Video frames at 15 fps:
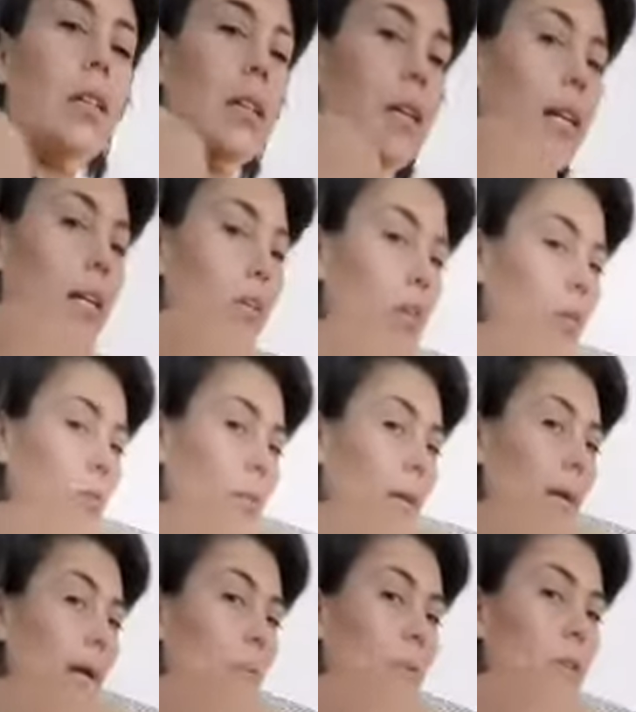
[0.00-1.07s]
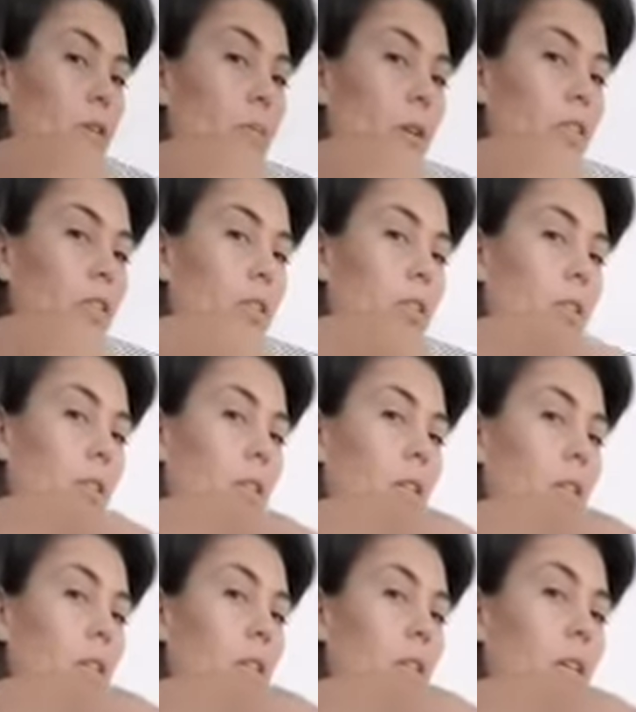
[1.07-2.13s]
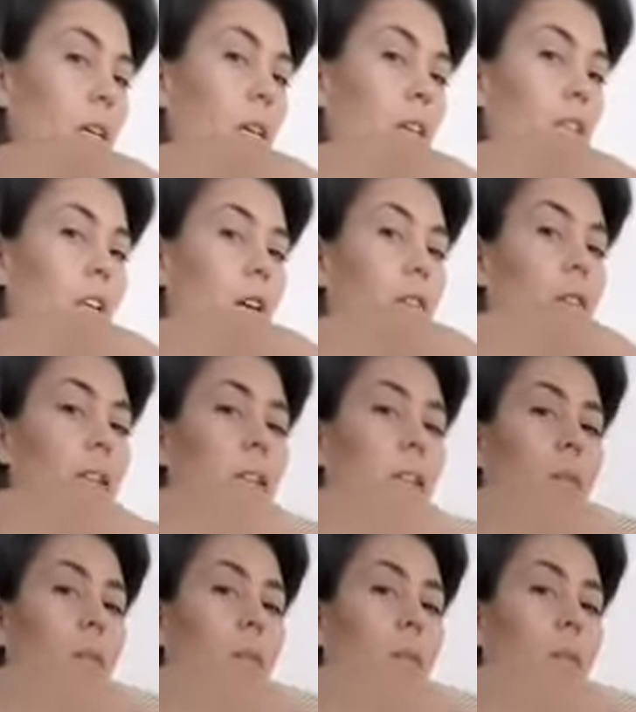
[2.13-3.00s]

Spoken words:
Again, look at what happens to my shoulders. So the little